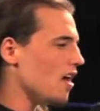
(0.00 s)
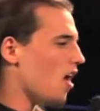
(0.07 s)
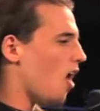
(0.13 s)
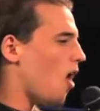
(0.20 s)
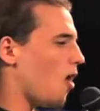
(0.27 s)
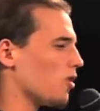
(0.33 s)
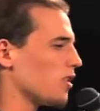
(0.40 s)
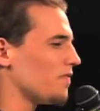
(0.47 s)

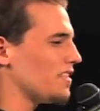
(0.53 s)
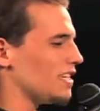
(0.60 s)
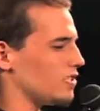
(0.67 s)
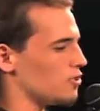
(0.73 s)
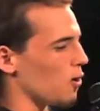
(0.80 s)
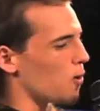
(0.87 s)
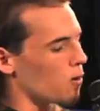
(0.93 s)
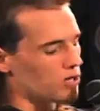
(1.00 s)
All of
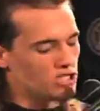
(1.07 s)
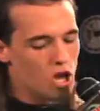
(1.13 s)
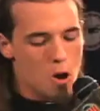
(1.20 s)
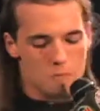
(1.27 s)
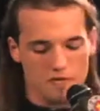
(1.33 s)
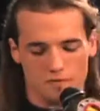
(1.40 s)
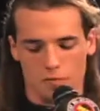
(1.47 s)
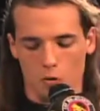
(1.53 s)
these doors
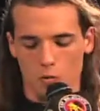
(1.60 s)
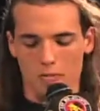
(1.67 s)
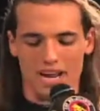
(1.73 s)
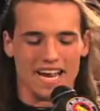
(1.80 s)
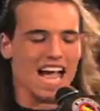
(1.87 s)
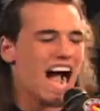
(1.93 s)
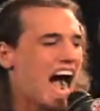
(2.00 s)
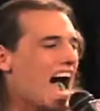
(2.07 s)
open for
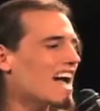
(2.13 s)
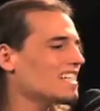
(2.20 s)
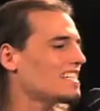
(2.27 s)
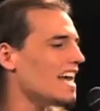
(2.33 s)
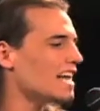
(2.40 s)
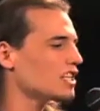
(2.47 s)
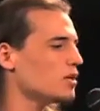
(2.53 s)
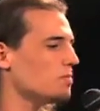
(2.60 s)
me. I
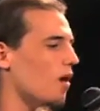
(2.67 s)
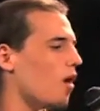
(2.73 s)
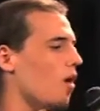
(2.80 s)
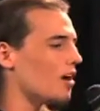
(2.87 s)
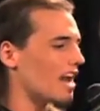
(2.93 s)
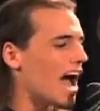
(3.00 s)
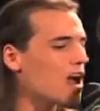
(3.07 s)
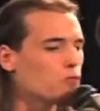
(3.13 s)
take the ball
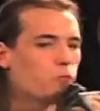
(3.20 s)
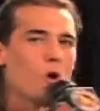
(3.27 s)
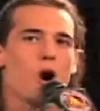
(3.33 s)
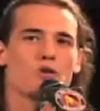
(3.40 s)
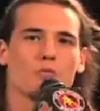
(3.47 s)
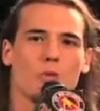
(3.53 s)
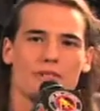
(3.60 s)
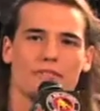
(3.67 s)
and I
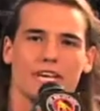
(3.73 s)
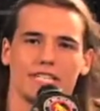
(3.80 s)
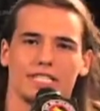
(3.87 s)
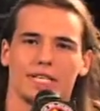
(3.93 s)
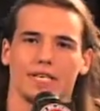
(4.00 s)
run with it.